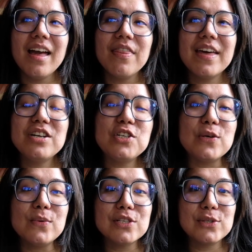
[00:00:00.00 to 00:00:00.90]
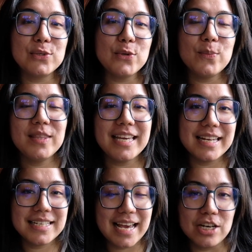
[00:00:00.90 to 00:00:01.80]
than to assume the
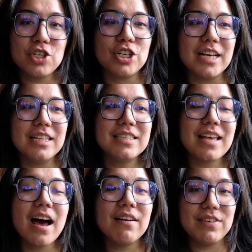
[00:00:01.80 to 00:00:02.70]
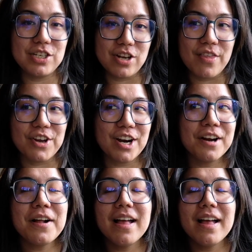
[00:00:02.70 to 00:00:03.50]
intentions of each other.